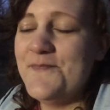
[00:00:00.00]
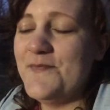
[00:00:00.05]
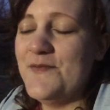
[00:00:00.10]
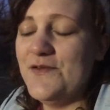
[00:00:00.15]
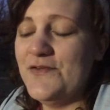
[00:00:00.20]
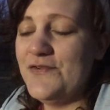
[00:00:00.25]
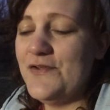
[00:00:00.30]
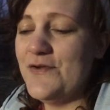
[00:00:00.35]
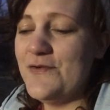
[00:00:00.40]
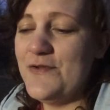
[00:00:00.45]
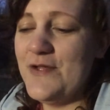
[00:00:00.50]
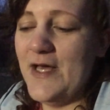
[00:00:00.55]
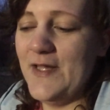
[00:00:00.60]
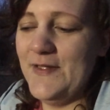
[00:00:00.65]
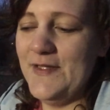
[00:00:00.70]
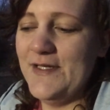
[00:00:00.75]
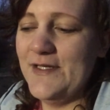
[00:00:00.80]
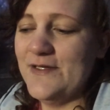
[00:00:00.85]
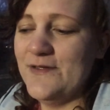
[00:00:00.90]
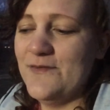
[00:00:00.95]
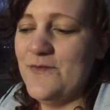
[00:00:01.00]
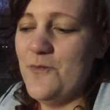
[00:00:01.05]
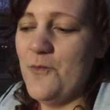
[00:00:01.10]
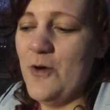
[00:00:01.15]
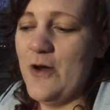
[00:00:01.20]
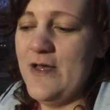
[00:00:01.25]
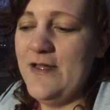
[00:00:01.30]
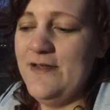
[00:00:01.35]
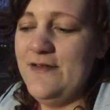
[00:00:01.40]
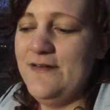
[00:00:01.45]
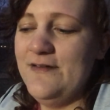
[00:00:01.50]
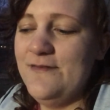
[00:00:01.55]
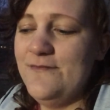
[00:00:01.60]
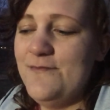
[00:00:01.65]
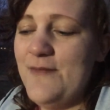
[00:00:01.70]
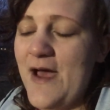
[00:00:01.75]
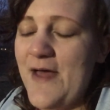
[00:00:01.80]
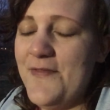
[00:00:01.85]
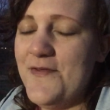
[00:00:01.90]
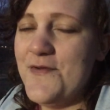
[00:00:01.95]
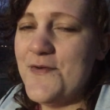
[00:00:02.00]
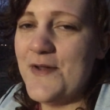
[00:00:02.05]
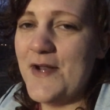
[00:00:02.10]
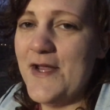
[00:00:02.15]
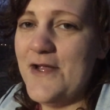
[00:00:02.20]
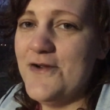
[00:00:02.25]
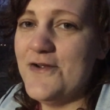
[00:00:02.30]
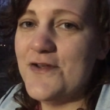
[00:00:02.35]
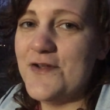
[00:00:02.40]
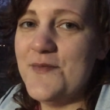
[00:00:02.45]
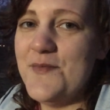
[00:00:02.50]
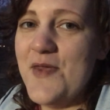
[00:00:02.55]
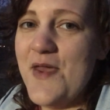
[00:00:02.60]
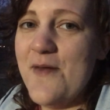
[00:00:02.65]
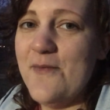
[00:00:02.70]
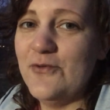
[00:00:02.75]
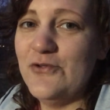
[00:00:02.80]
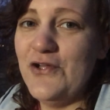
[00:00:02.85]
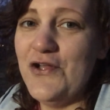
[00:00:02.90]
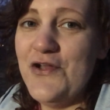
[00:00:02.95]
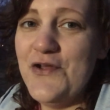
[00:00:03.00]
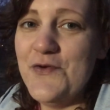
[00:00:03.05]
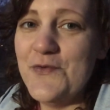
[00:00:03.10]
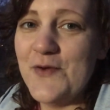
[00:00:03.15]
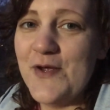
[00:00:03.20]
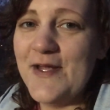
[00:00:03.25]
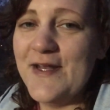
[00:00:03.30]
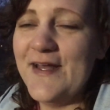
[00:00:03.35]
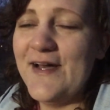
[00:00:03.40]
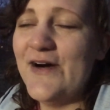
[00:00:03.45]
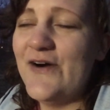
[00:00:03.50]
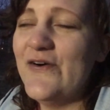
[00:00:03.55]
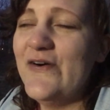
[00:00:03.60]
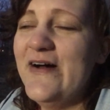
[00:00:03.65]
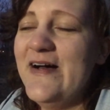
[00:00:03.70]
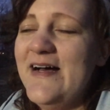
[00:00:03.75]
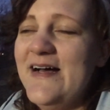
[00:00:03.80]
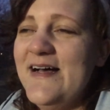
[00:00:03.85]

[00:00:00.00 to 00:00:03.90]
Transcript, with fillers: there's no telling what Matthew and I are going to be able to do right now.